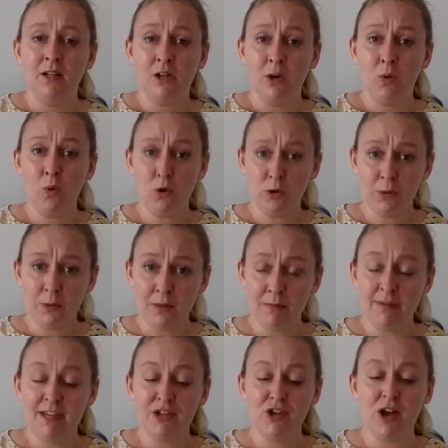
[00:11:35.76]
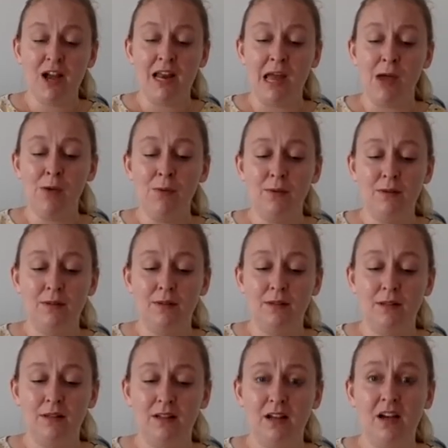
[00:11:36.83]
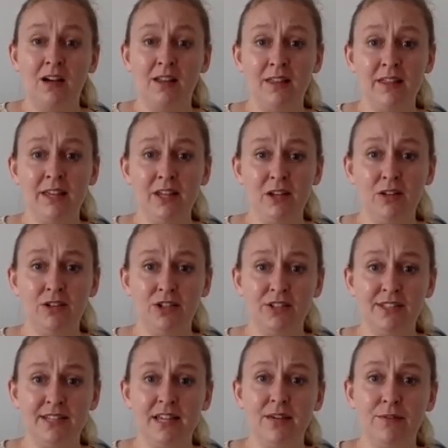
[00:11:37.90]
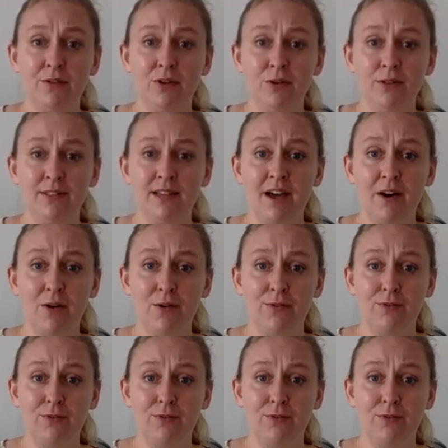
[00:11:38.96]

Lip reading: Walk with me, Shiloh. I think you should see for yourself.